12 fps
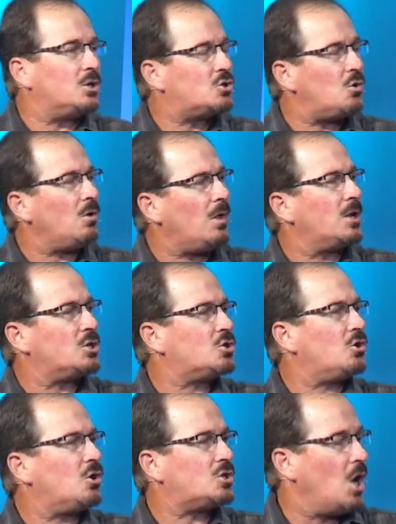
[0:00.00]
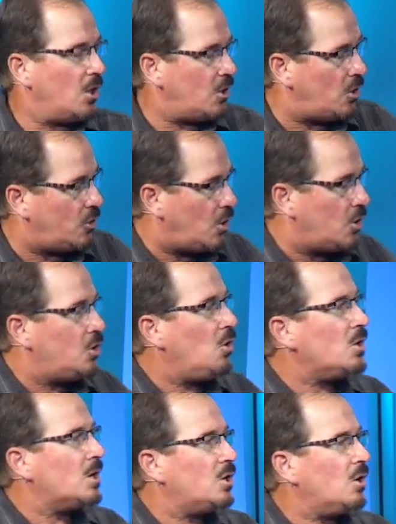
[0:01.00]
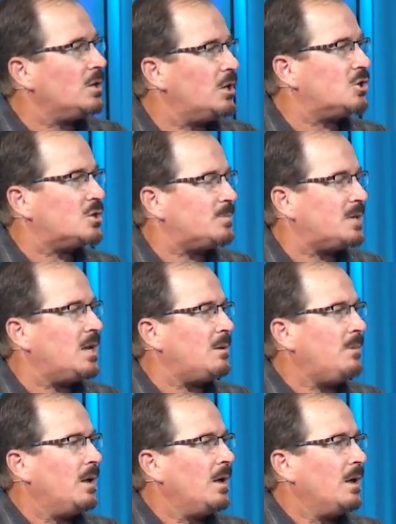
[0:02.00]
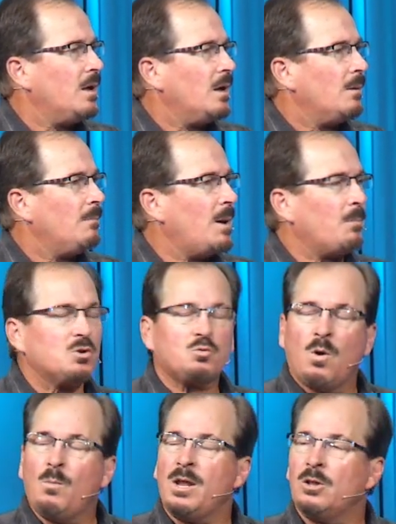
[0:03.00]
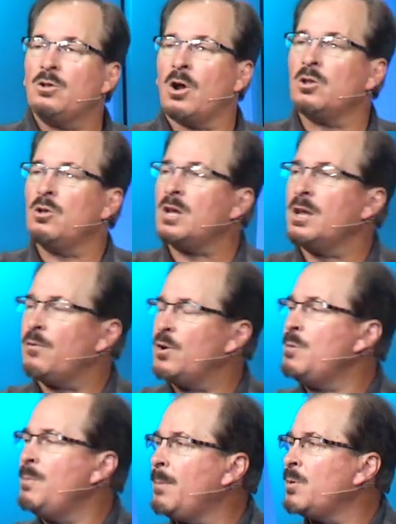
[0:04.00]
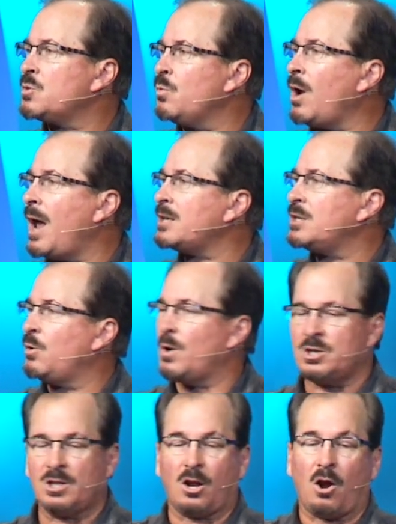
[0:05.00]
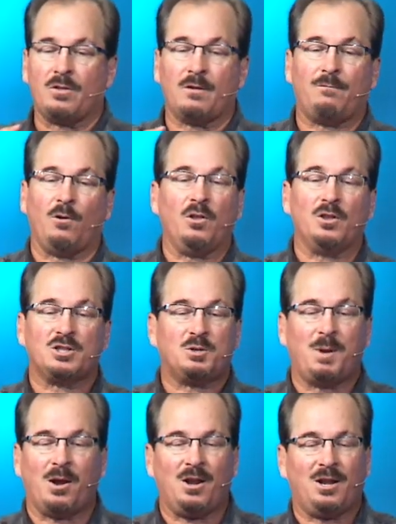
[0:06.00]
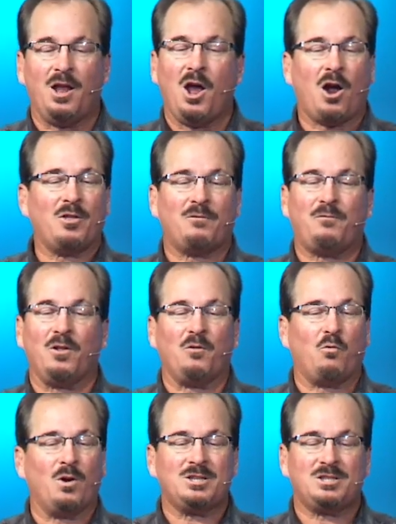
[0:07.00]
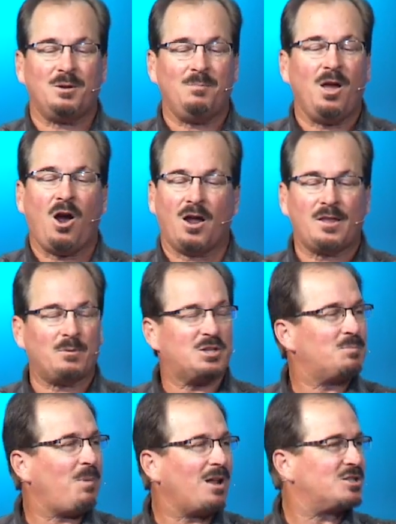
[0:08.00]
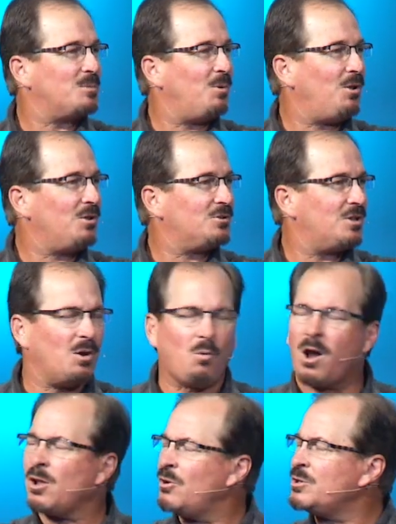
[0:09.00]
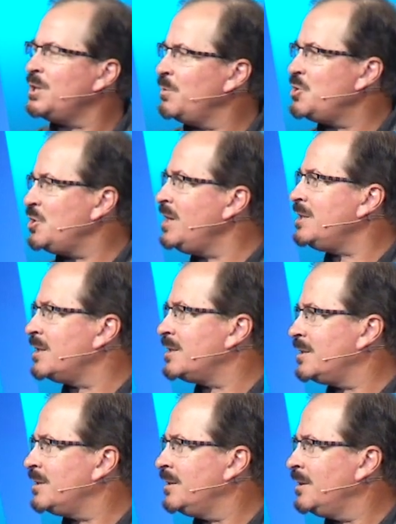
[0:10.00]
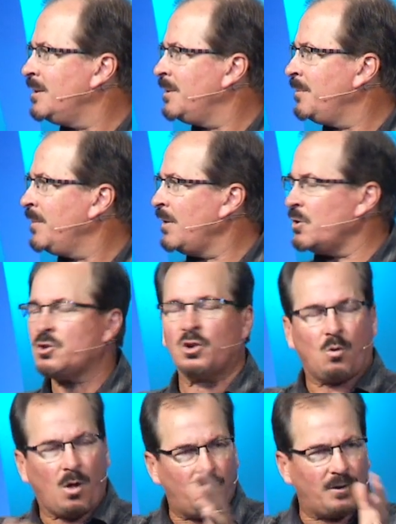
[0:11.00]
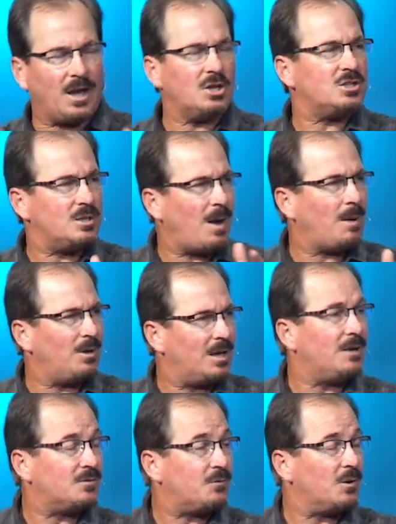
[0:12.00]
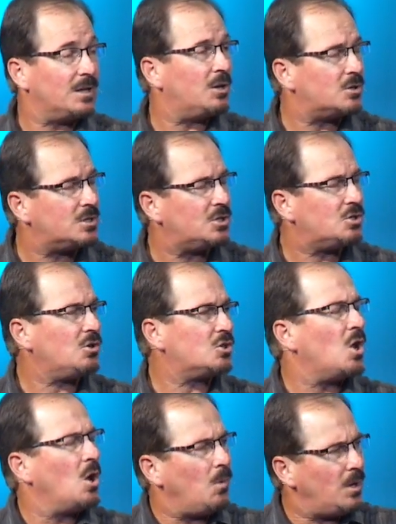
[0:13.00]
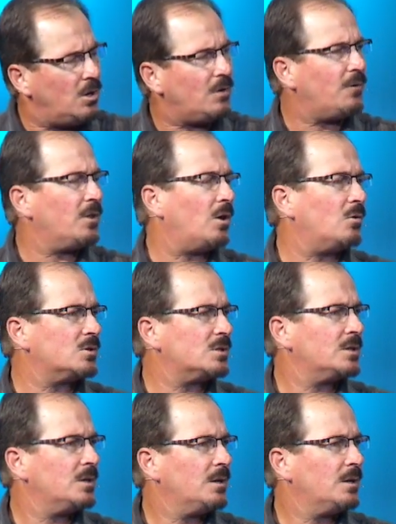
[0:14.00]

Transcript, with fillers: Shoreline Church, your, your leadership team, members, when we are looking for new members, we're asking questions like Are they full of the Spirit? Are they full of wisdom? Are they responsible? Do they walk closely with Jesus? And there's certain qualifications the Bible gives for leaders in the church. We look for those.